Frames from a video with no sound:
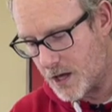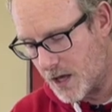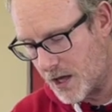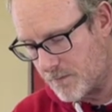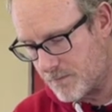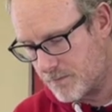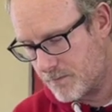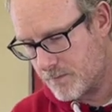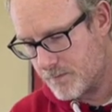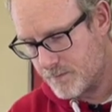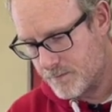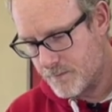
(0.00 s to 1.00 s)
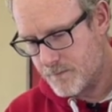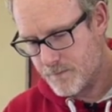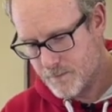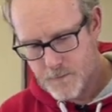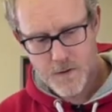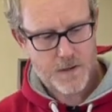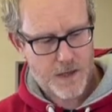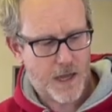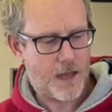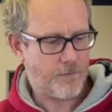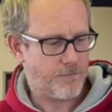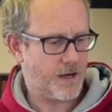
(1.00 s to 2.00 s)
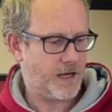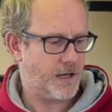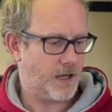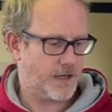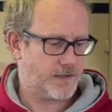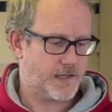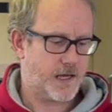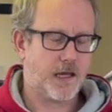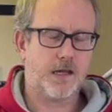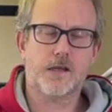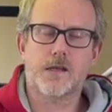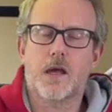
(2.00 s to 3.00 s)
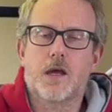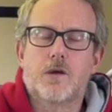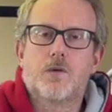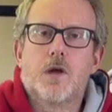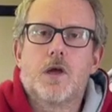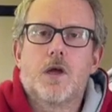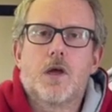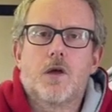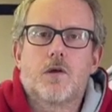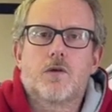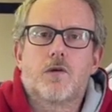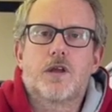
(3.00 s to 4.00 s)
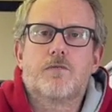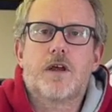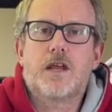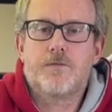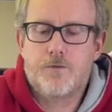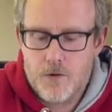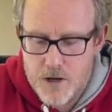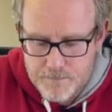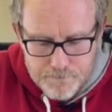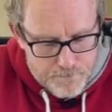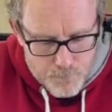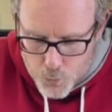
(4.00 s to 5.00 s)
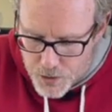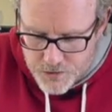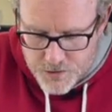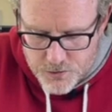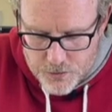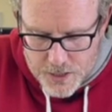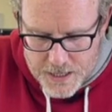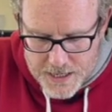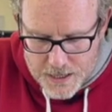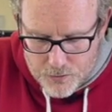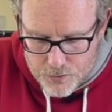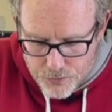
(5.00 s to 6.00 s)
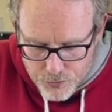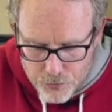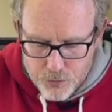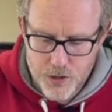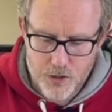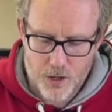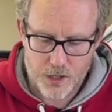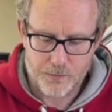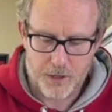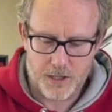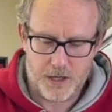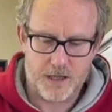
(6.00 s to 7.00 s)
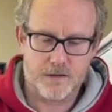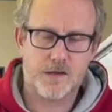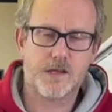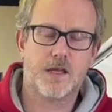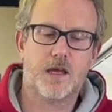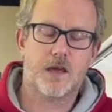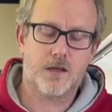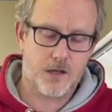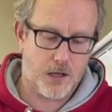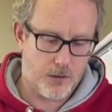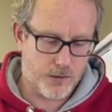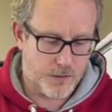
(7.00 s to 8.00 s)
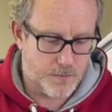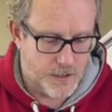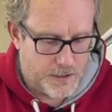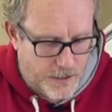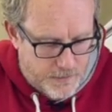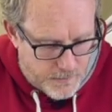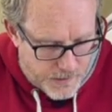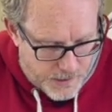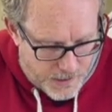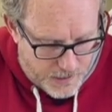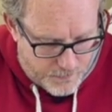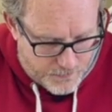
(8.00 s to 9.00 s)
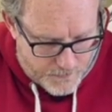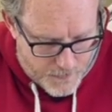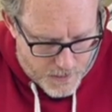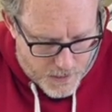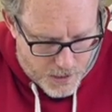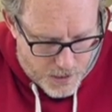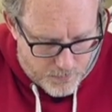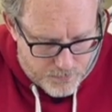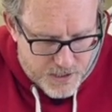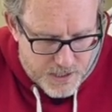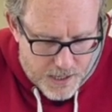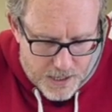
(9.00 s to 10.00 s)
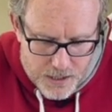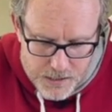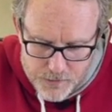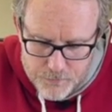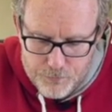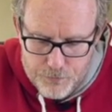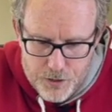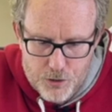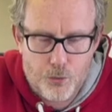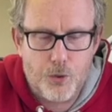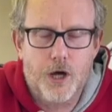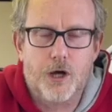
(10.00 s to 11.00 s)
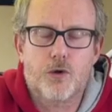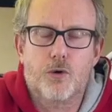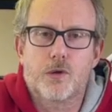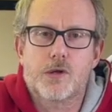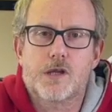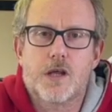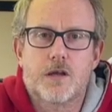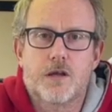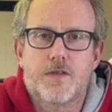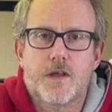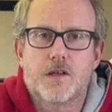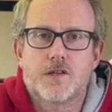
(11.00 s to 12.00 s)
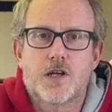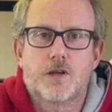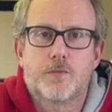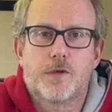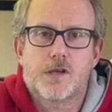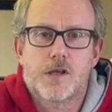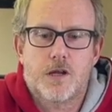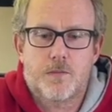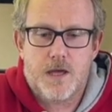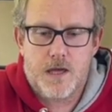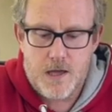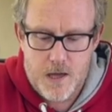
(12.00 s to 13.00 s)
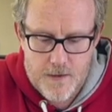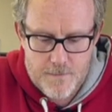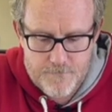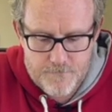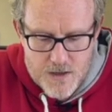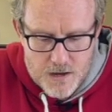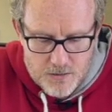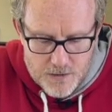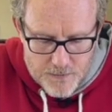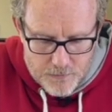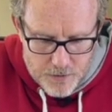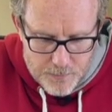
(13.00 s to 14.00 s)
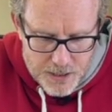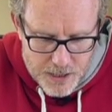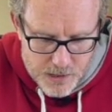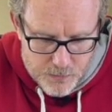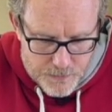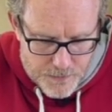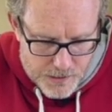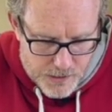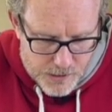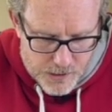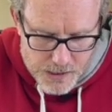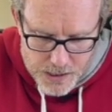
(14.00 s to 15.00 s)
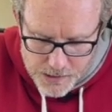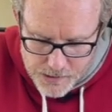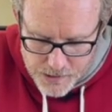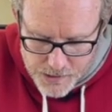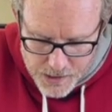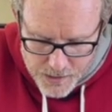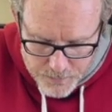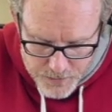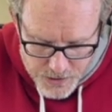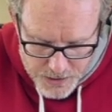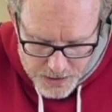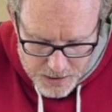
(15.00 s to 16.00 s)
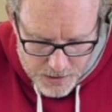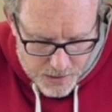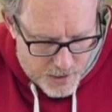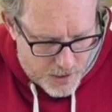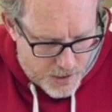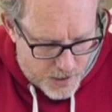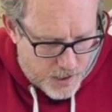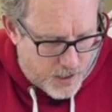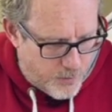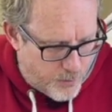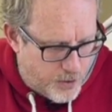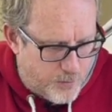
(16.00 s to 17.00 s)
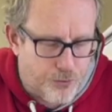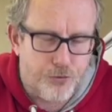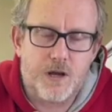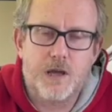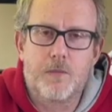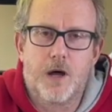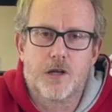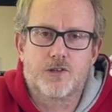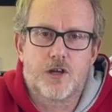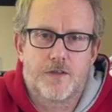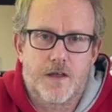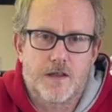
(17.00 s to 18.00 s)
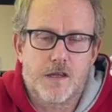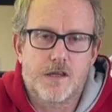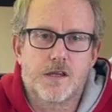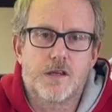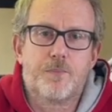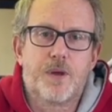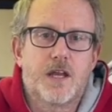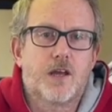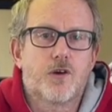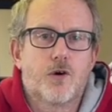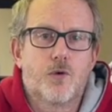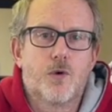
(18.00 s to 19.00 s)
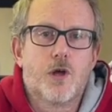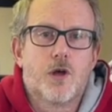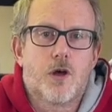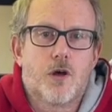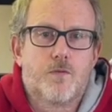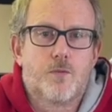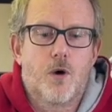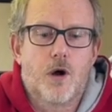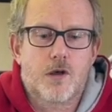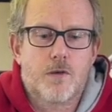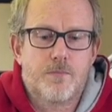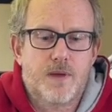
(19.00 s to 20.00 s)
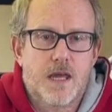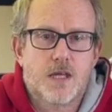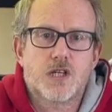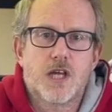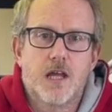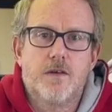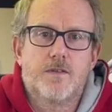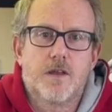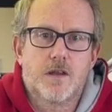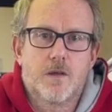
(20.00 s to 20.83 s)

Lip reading: I really liked today. So got it ready for him, wanted to try it out, thought you guys might like to see it, and girls might like to see it. But yeah, it's a real workhorse, and I think the gentleman's going to be very, very pleased with this. As I say, it's his second machine. But pretty much, I think this is the pinnacle of what can be achieved at the